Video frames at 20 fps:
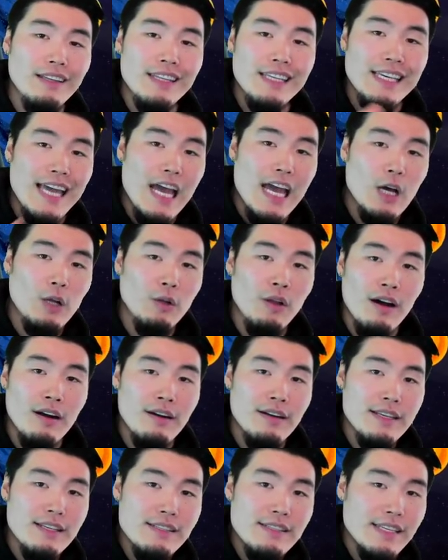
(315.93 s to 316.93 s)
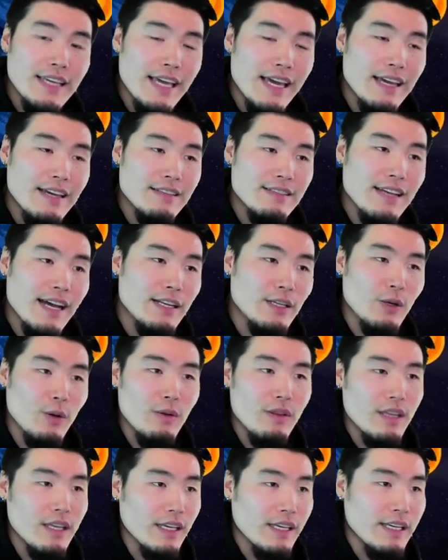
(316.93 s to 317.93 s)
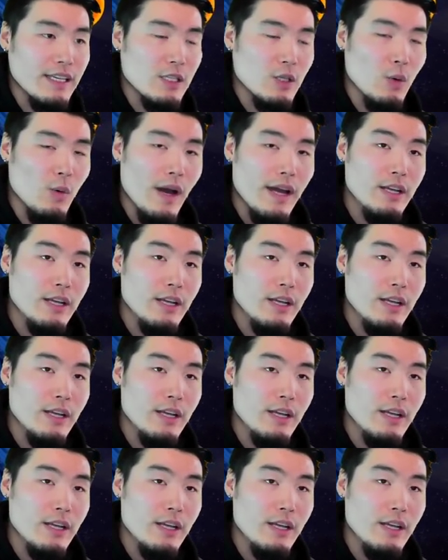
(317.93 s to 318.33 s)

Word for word: the LREZAs. I don't think he's quite